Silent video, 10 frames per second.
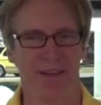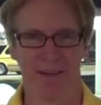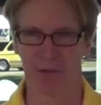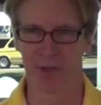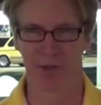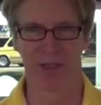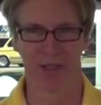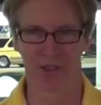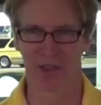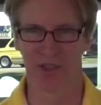I was able to
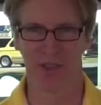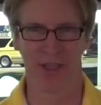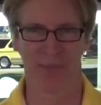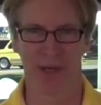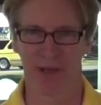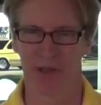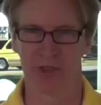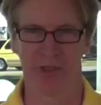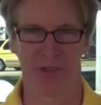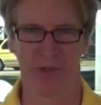get 60 amp
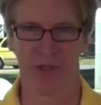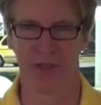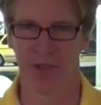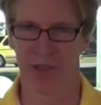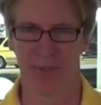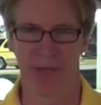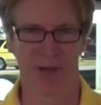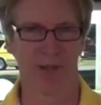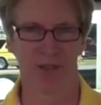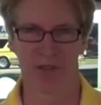hours into it. All the
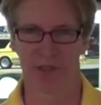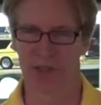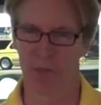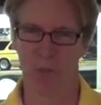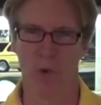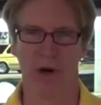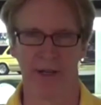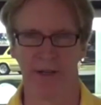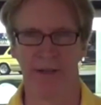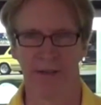batteries except
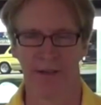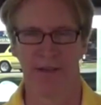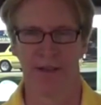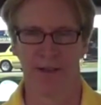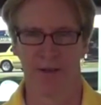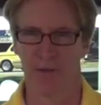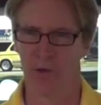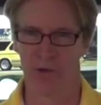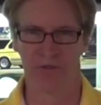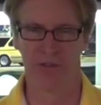one were